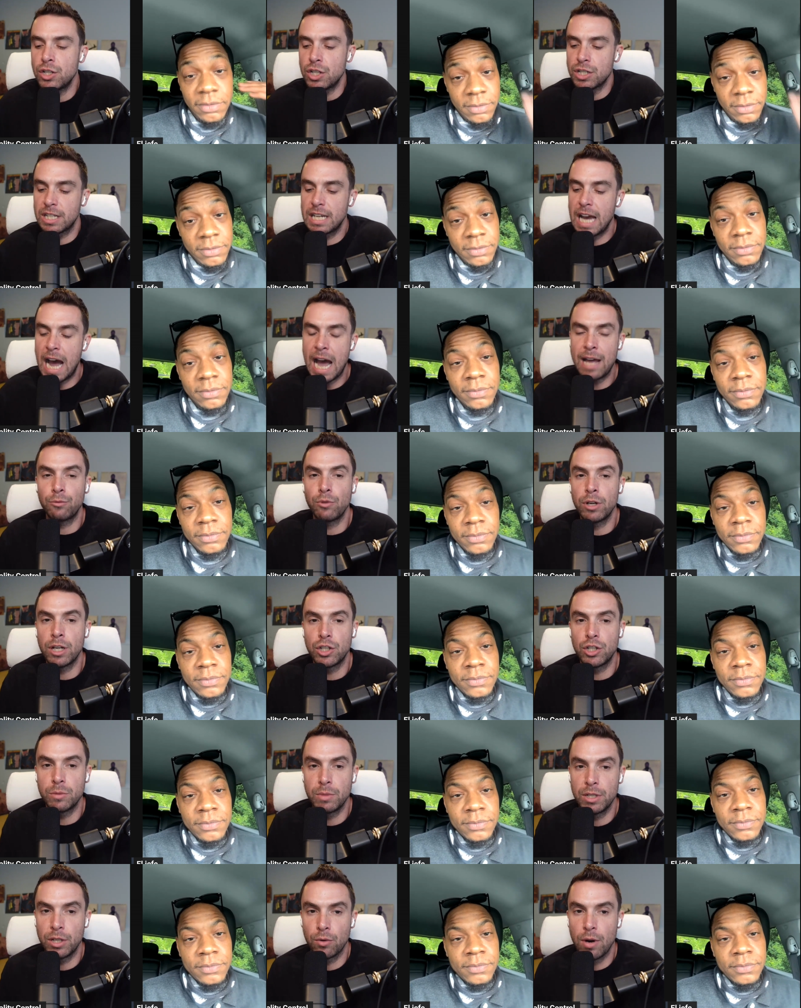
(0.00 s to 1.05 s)
Speaker 1: gotten rid of Jimmy
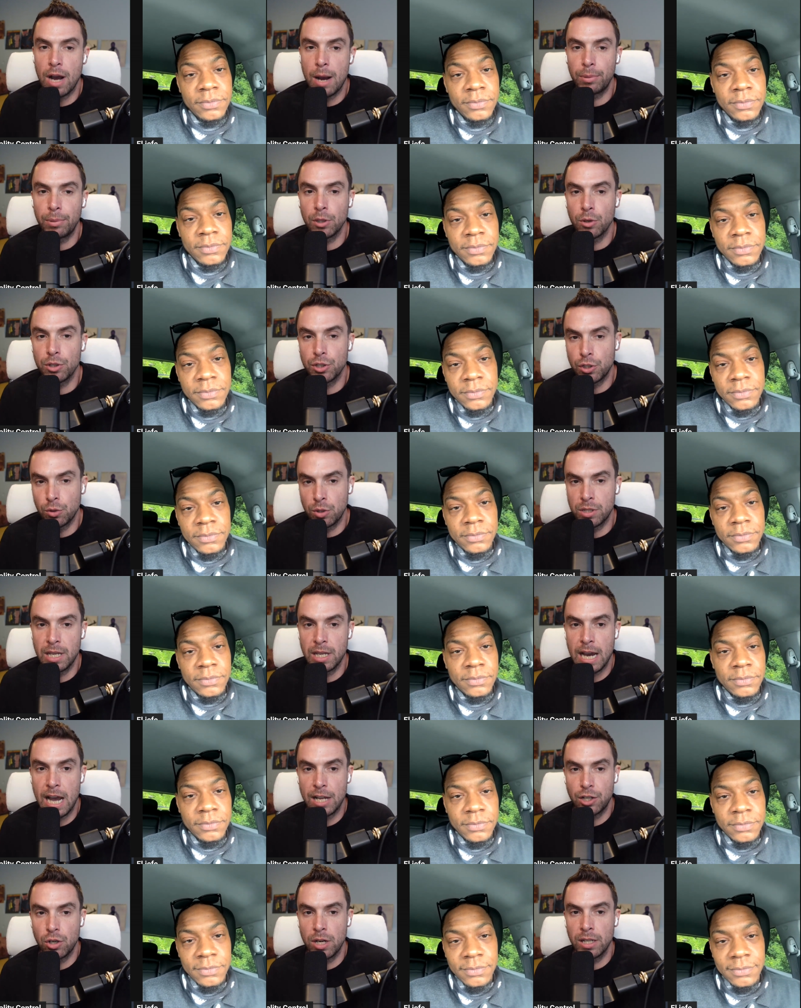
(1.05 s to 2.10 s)
Garoppolo as soon as they got
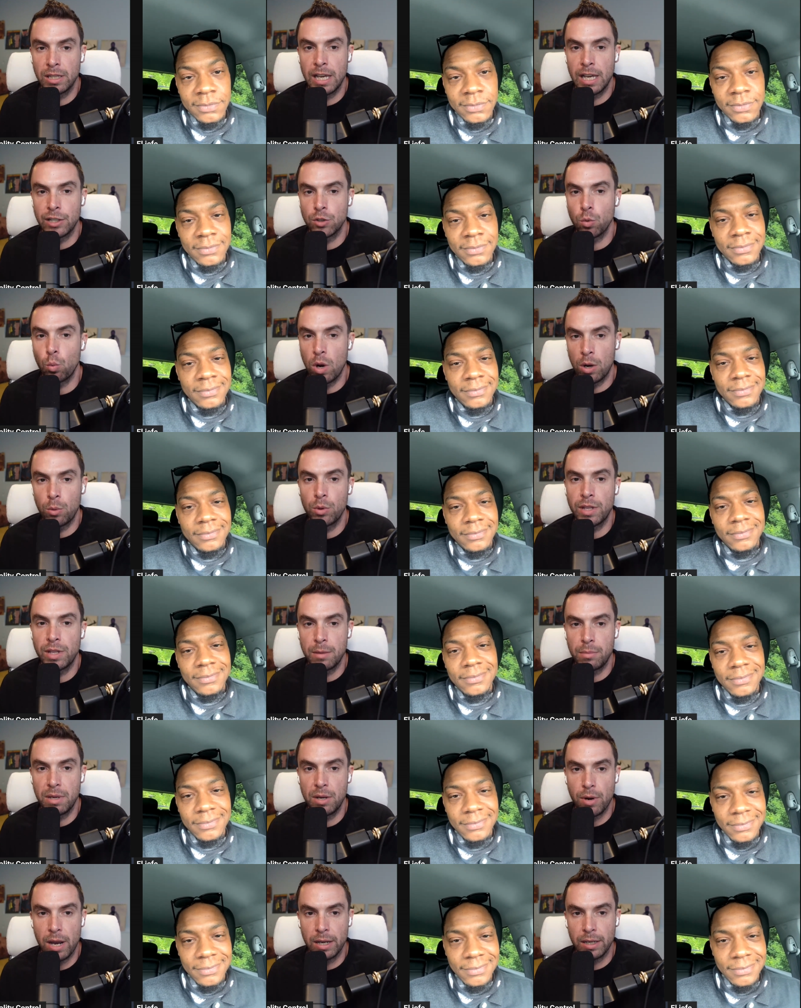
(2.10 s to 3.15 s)
Trey Lance, where would they be
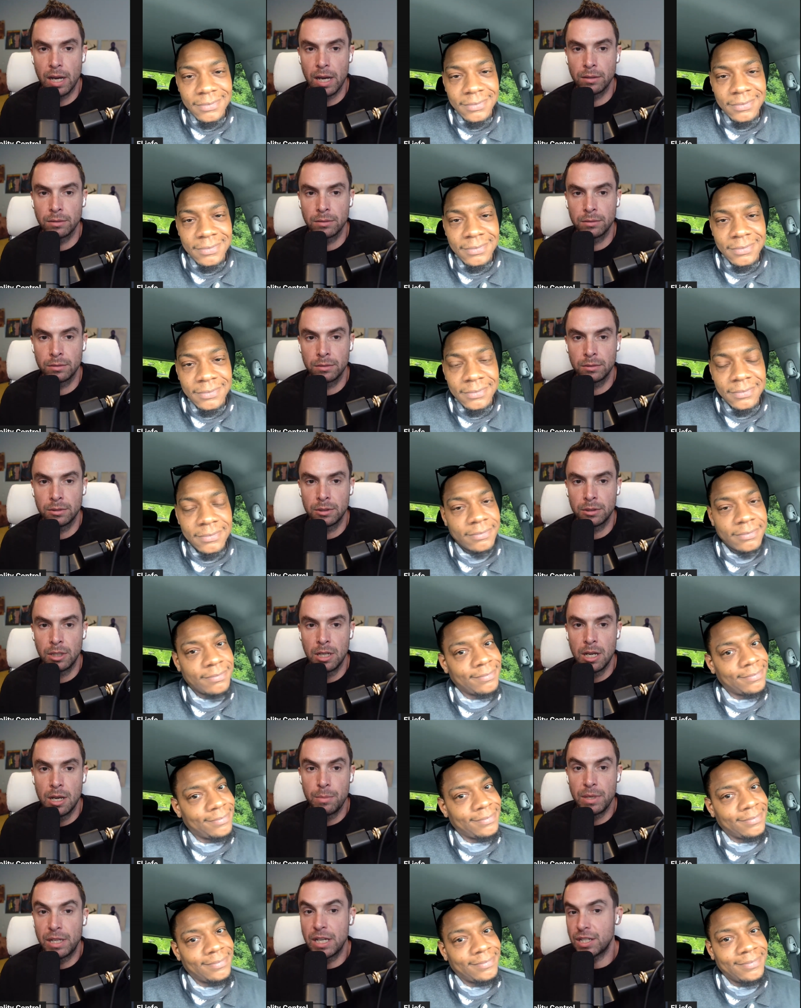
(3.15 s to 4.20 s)
right now?
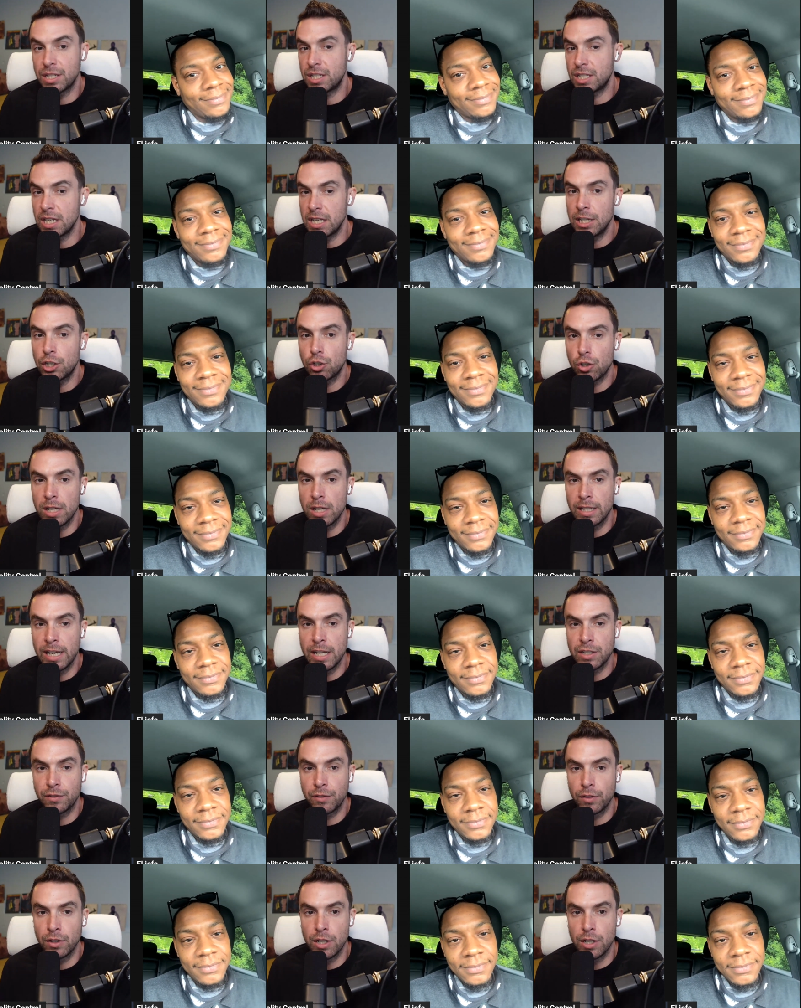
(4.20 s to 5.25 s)
Because sitting Trey Lance for a
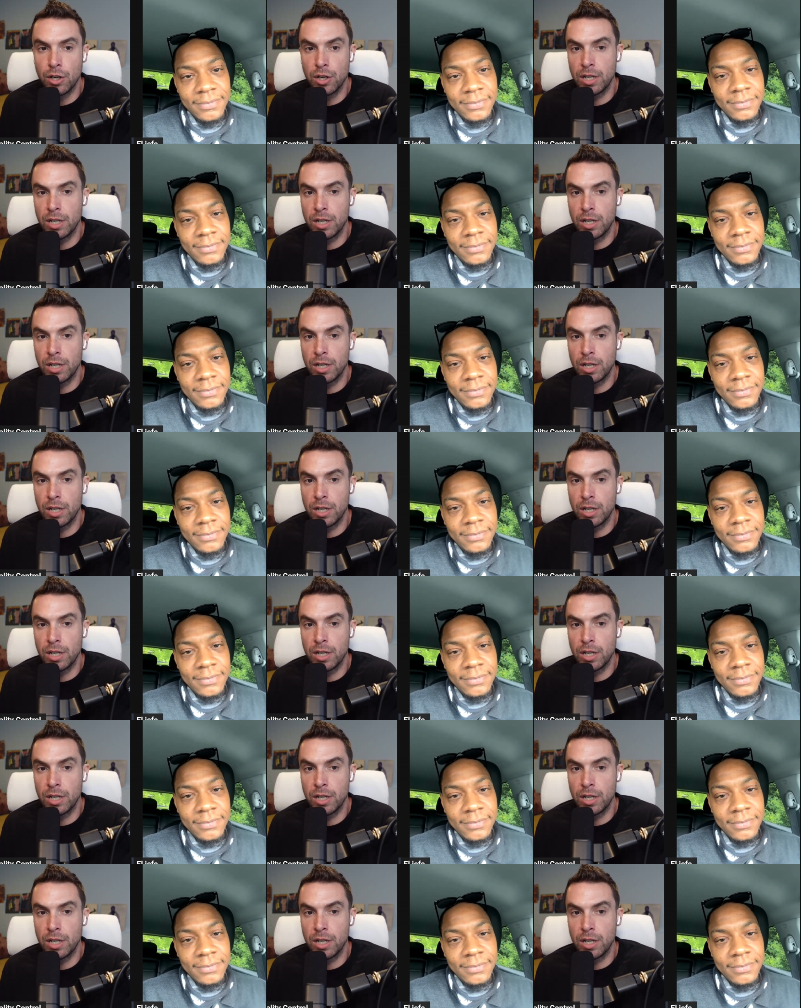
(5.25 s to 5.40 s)
year didn't